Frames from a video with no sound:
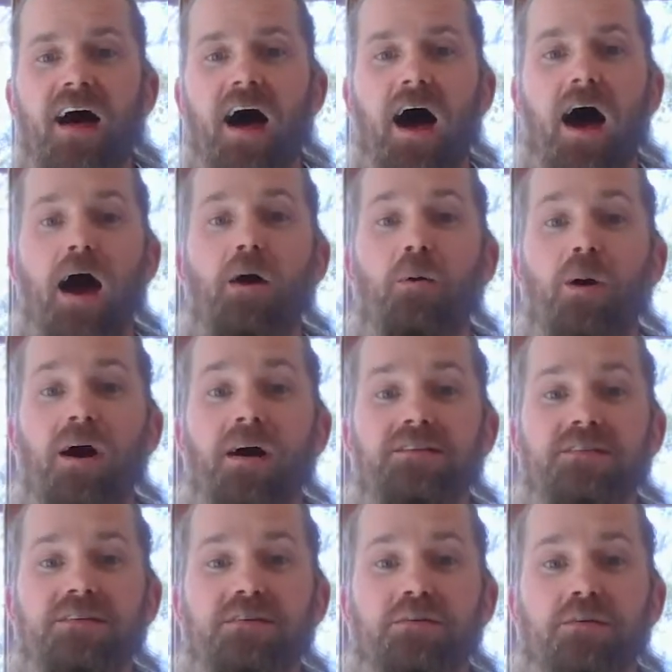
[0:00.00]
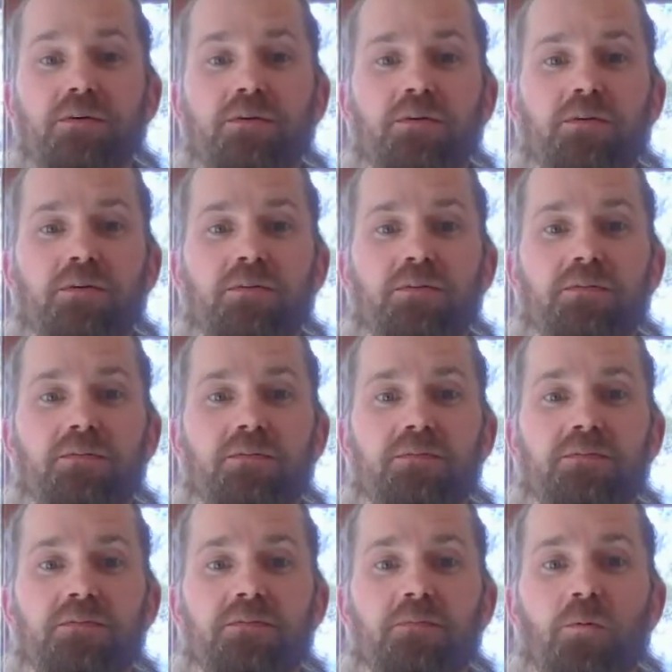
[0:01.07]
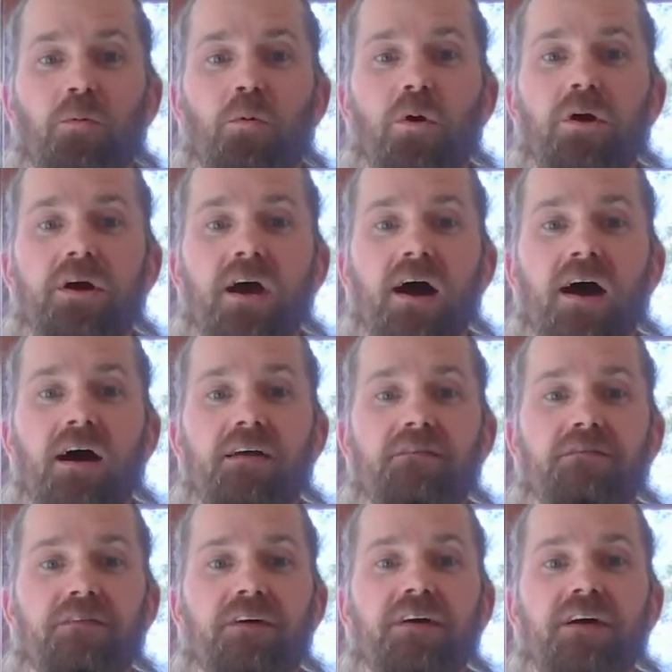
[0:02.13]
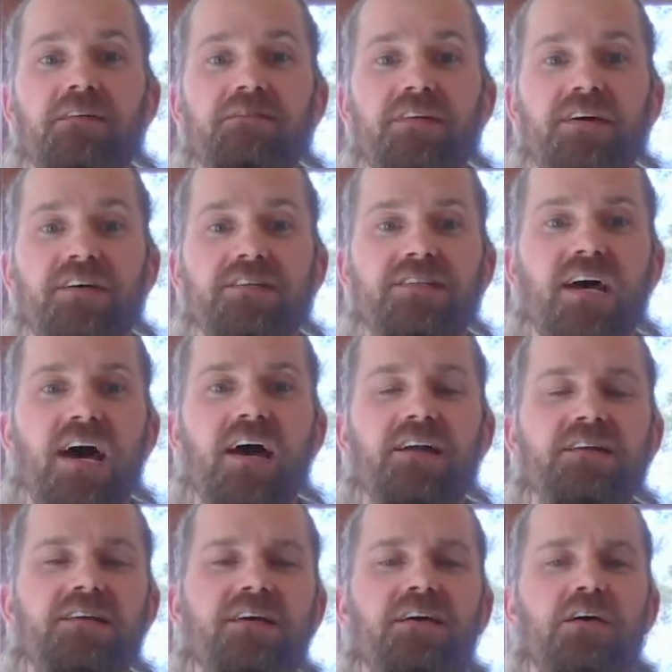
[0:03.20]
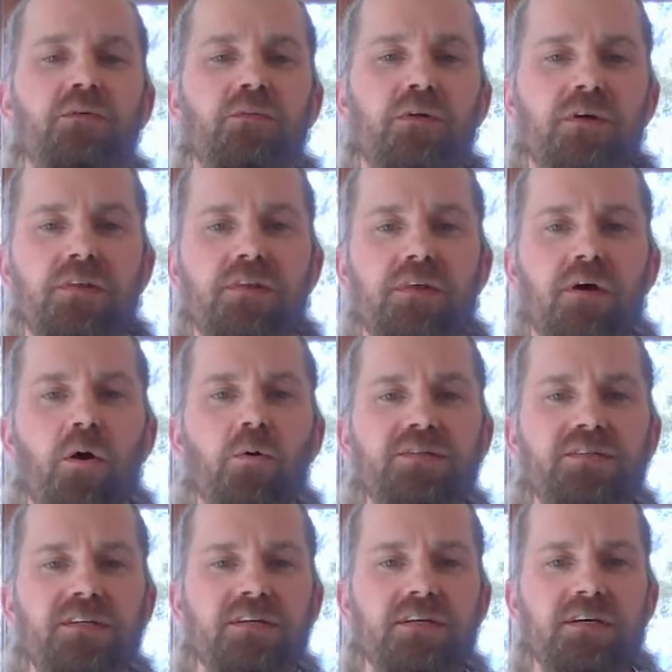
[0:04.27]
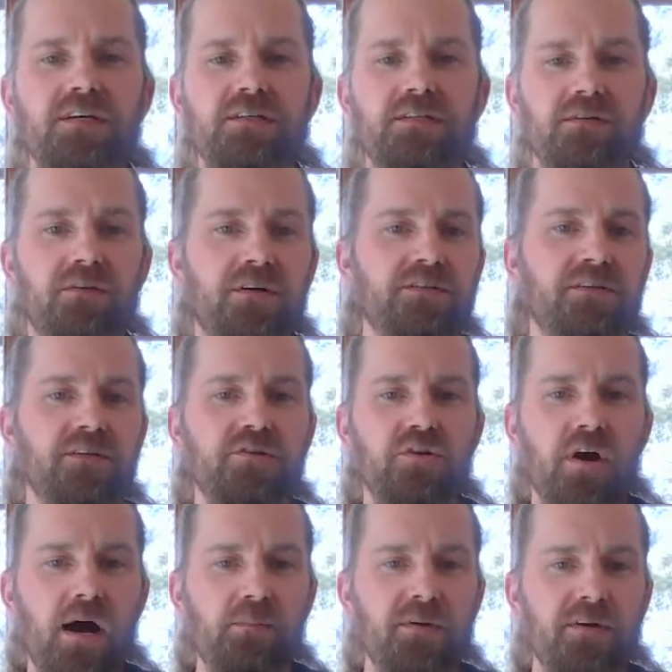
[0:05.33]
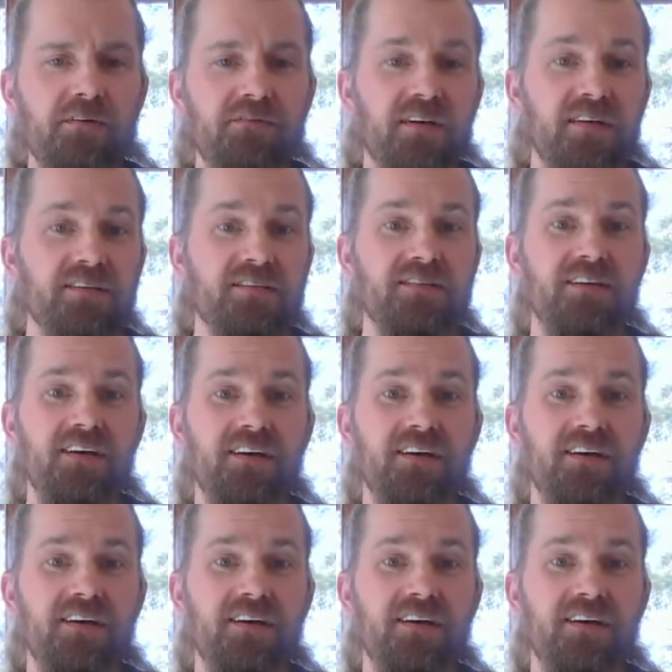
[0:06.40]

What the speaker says: I want to work on forgiveness and dealing with OTEs, original trauma events.